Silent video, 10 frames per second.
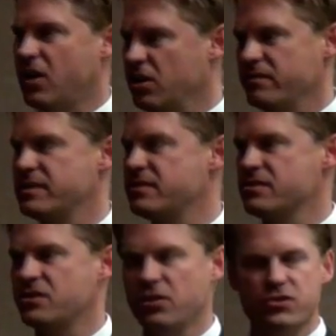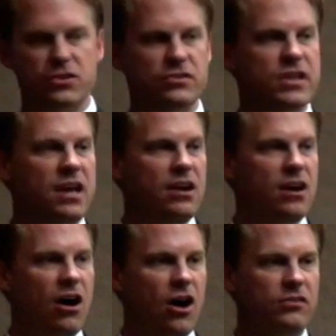all of these disclosures,
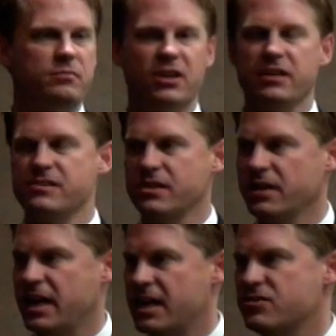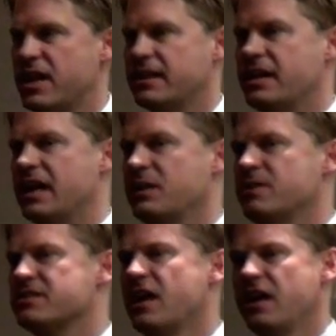all of them are considered contract
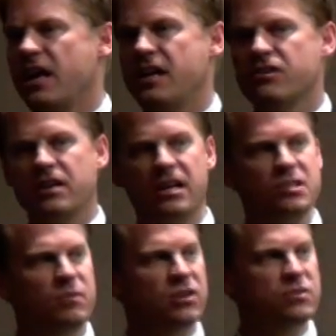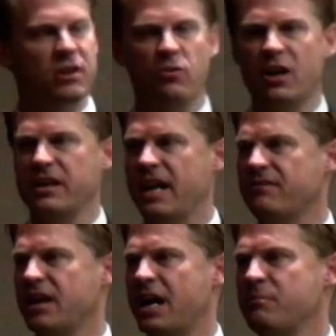documents, and your customer is required to
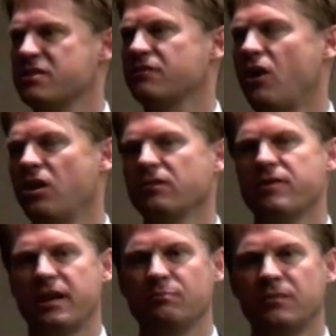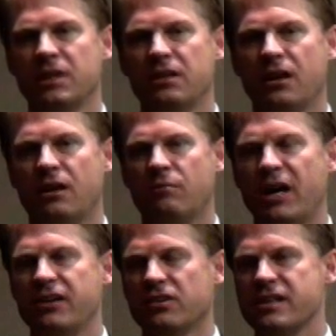have copies of all of them
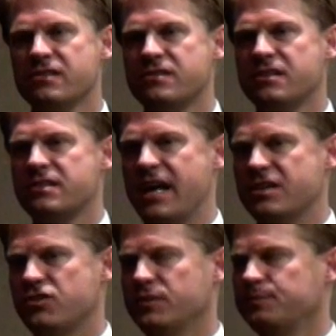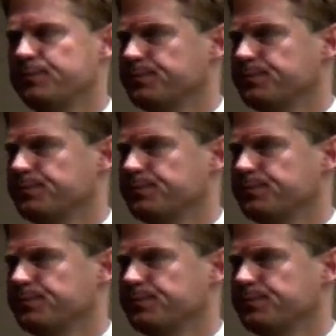by your licensing statute.